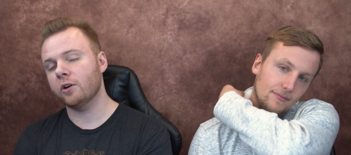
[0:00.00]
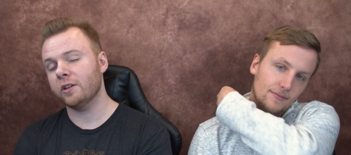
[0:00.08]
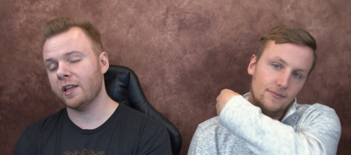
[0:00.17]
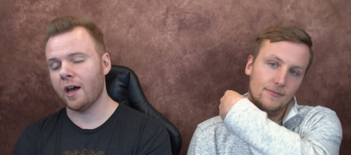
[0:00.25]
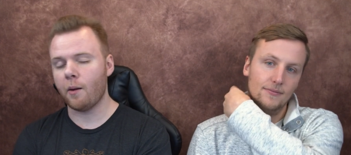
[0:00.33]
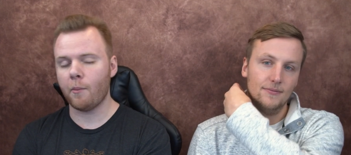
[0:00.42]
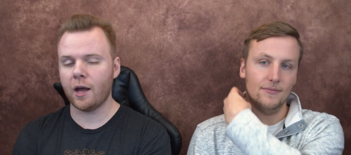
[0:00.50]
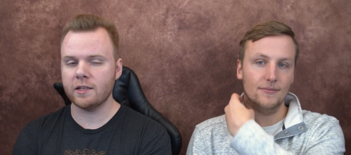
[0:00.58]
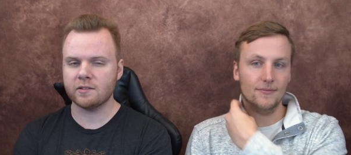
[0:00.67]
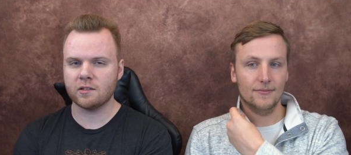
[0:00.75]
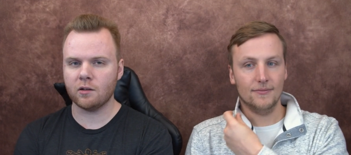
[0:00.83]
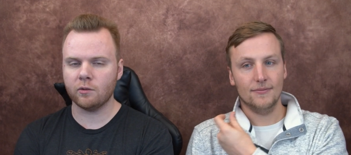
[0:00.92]
Speaker 1: hurt, that
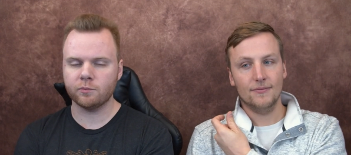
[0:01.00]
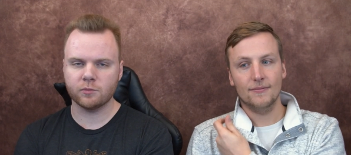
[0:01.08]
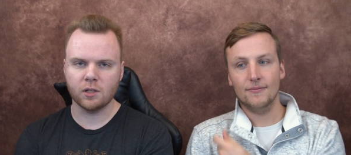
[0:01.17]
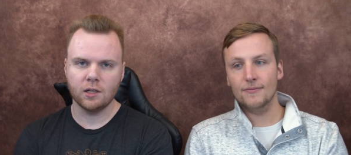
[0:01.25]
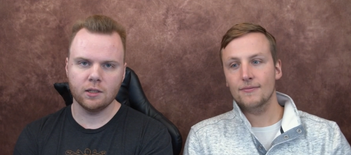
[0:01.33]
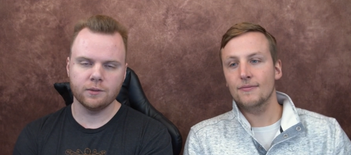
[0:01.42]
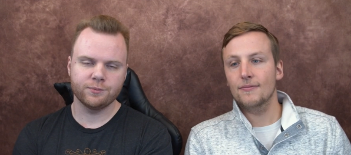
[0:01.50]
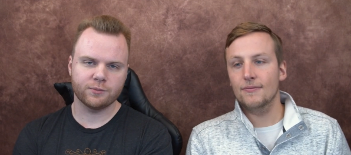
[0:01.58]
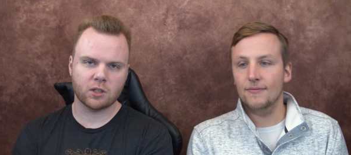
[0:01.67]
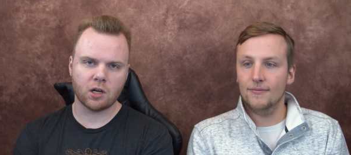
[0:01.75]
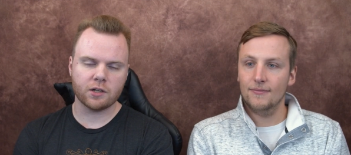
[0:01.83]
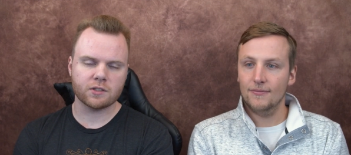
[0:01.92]
might still
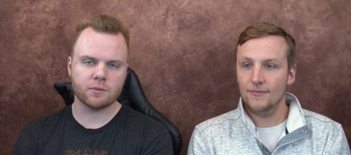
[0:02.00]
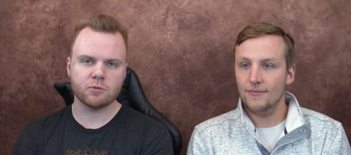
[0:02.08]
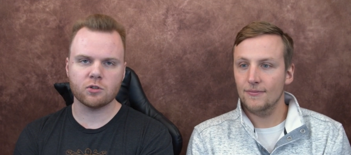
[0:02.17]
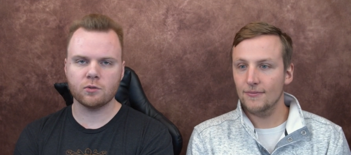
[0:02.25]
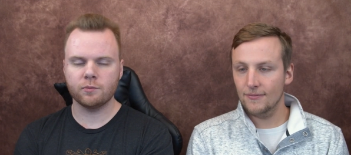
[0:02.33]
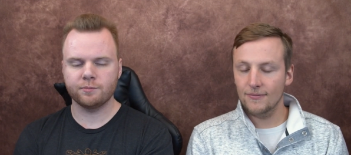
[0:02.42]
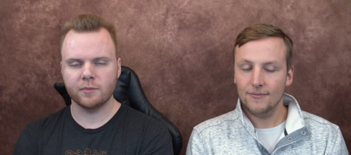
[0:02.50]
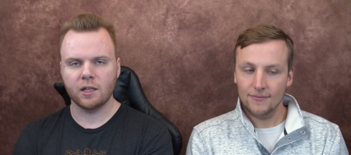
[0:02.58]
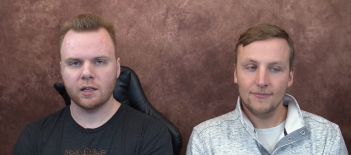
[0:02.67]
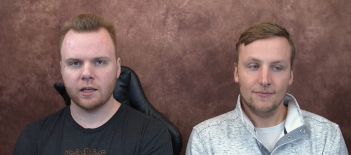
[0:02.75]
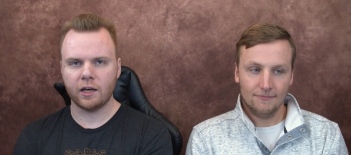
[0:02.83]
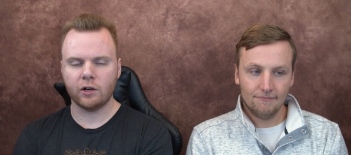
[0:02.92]
cause them to
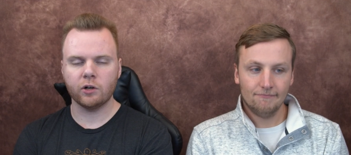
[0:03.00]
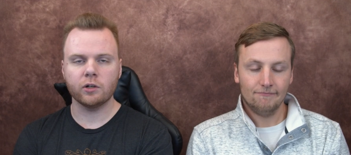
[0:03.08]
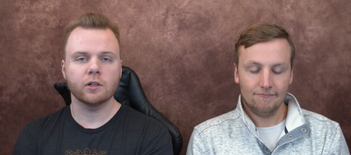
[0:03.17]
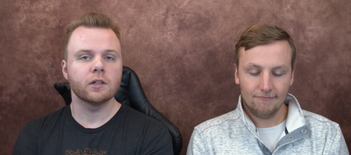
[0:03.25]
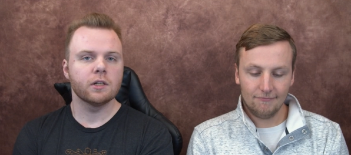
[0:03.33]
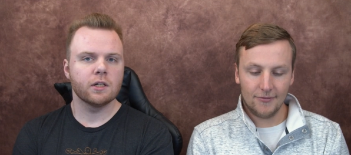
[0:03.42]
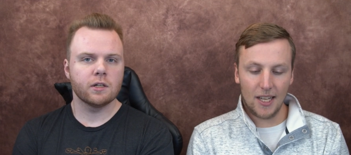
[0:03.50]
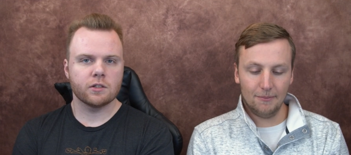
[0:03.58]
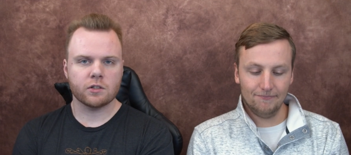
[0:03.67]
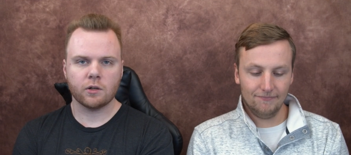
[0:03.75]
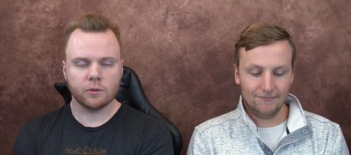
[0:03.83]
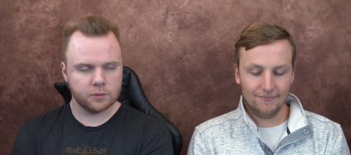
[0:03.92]
get hurt. Yep.
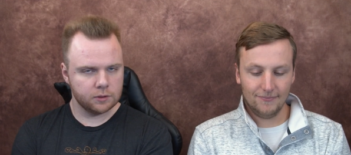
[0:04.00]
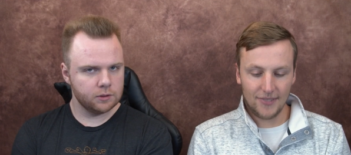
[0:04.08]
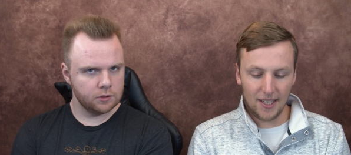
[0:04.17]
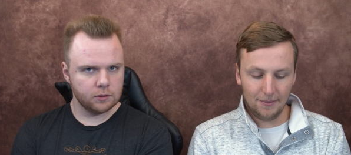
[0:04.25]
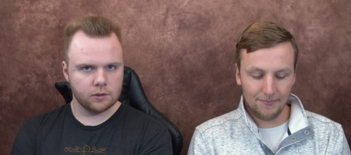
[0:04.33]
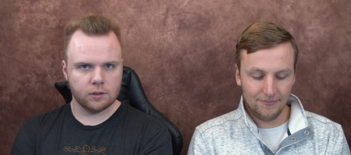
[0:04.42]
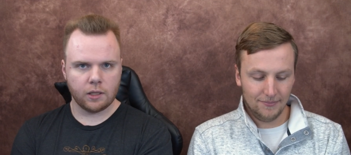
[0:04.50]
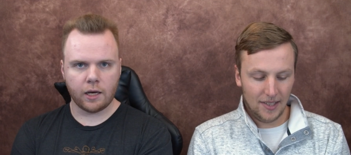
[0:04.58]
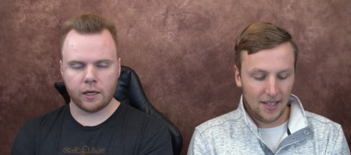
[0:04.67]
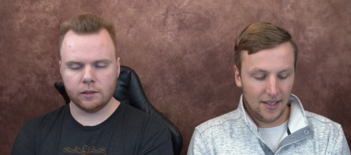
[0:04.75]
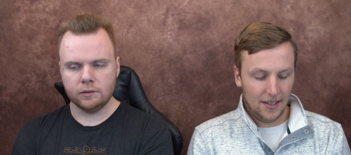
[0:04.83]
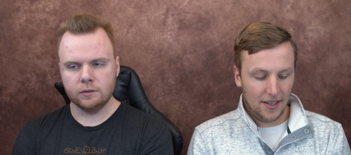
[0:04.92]
So, yep.
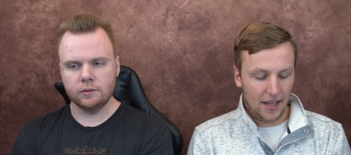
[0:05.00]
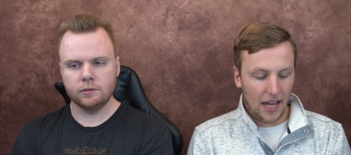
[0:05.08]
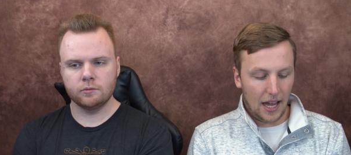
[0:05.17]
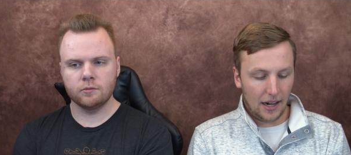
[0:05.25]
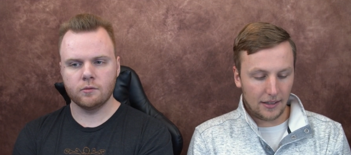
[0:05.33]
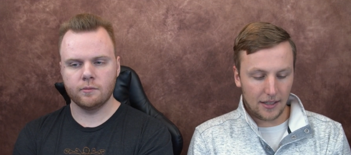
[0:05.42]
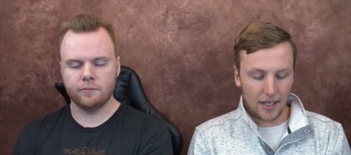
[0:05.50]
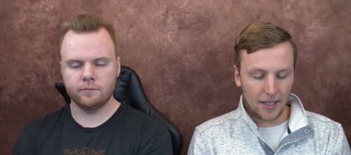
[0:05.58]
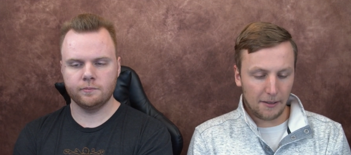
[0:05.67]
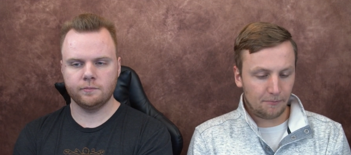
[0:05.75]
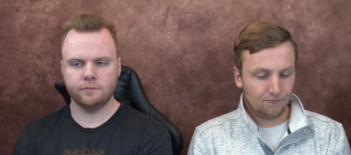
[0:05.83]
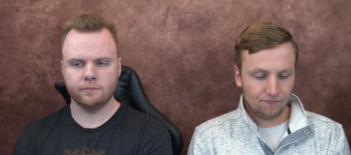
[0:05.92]
Yeah.
Speaker 2: And,
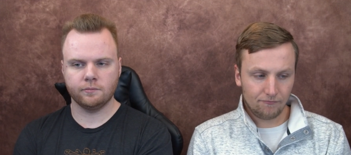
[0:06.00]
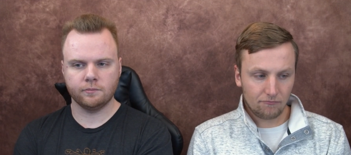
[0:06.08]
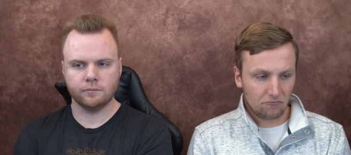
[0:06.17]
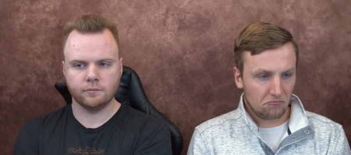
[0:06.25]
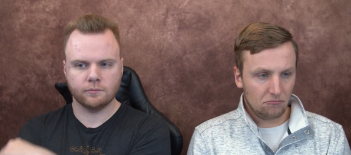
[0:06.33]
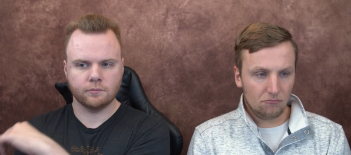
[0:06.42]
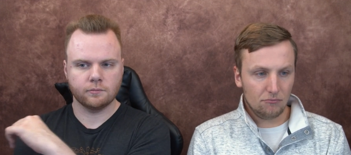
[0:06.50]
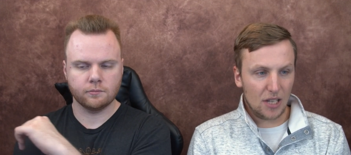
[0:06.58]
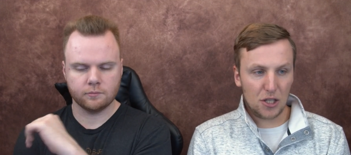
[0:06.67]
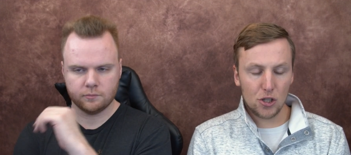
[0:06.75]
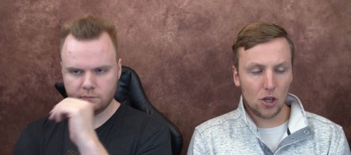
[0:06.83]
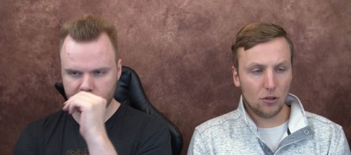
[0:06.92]
uh,
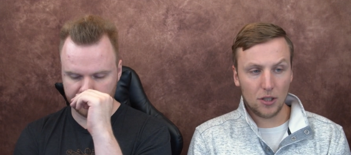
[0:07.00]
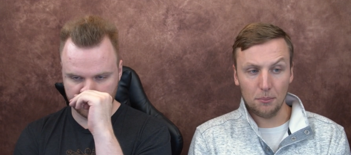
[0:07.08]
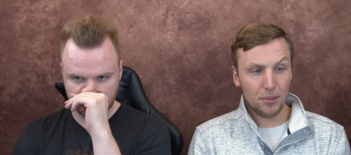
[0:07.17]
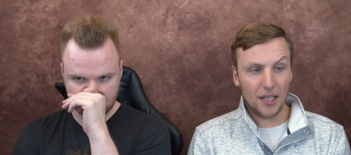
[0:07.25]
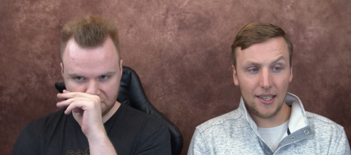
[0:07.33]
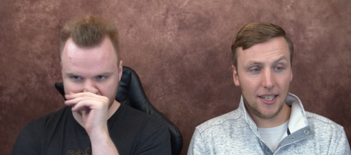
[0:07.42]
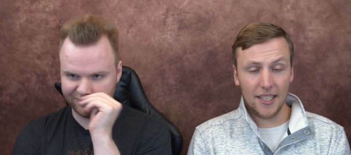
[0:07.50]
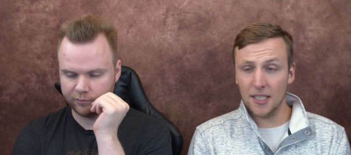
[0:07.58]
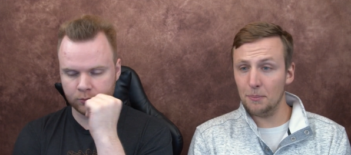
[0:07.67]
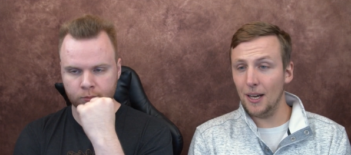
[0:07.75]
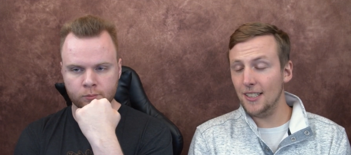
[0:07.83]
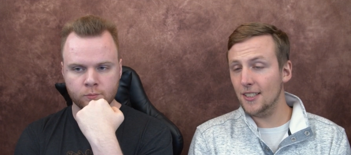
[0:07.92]
this is all completely
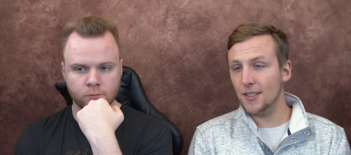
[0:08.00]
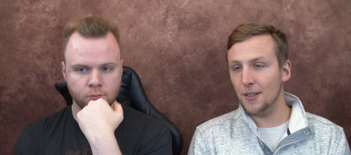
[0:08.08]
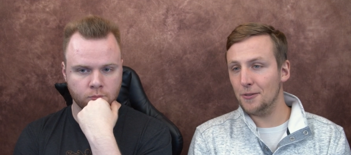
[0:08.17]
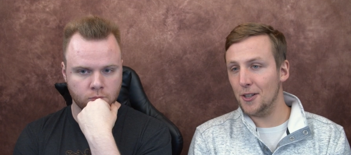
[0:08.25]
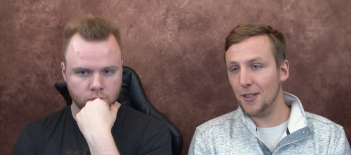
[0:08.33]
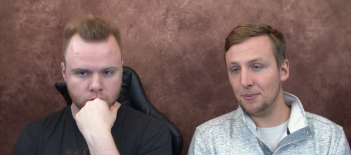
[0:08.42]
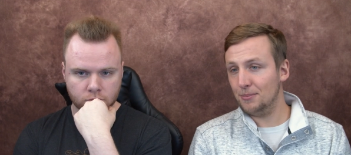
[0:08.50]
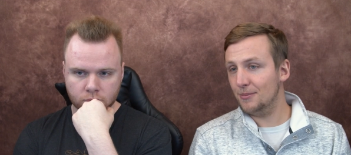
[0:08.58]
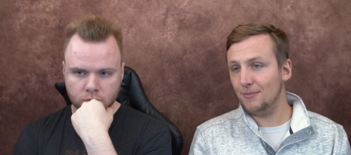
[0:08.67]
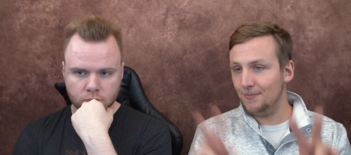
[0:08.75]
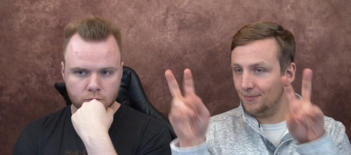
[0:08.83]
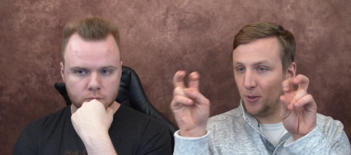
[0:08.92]
independent of the
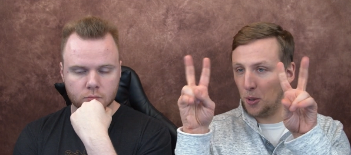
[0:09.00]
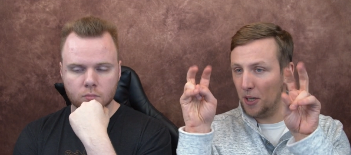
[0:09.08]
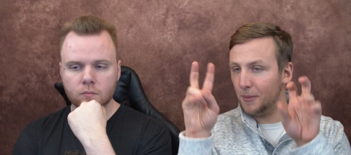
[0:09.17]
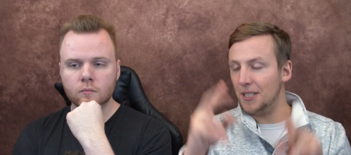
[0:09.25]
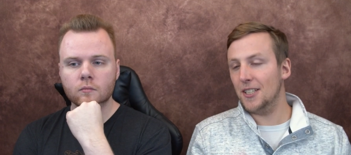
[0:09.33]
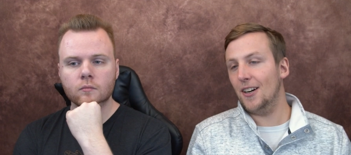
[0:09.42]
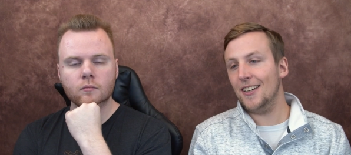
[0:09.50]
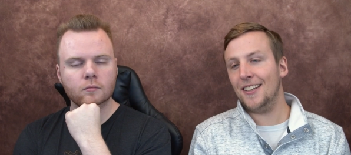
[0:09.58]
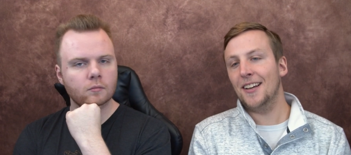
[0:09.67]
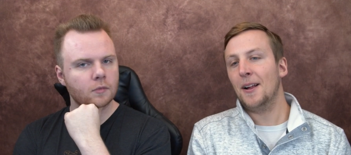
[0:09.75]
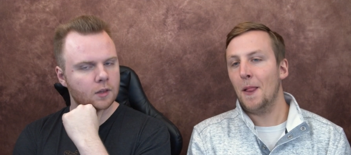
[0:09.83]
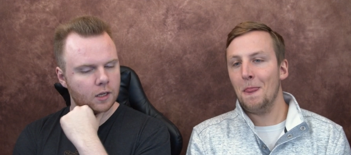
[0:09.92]
tournament
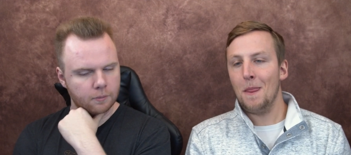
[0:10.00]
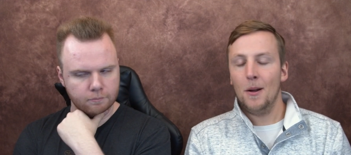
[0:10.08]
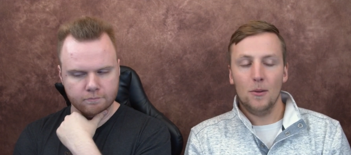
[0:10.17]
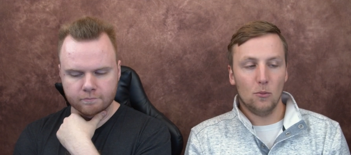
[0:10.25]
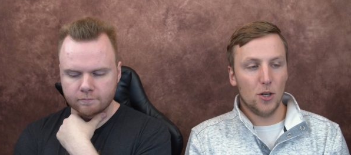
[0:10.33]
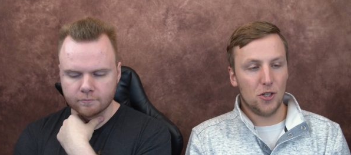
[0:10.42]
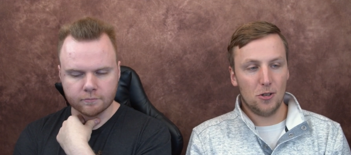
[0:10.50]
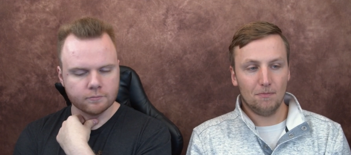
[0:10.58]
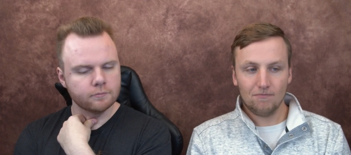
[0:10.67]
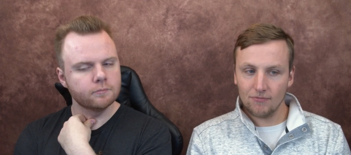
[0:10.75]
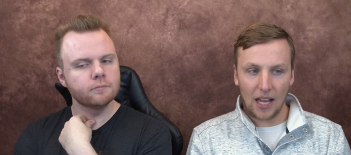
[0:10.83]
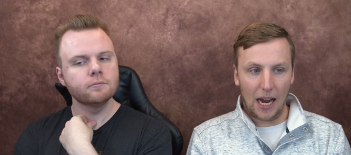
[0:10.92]
arc. Yep. Which
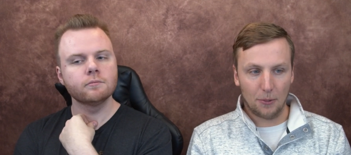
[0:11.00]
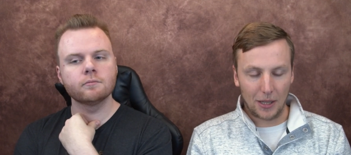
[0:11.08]
I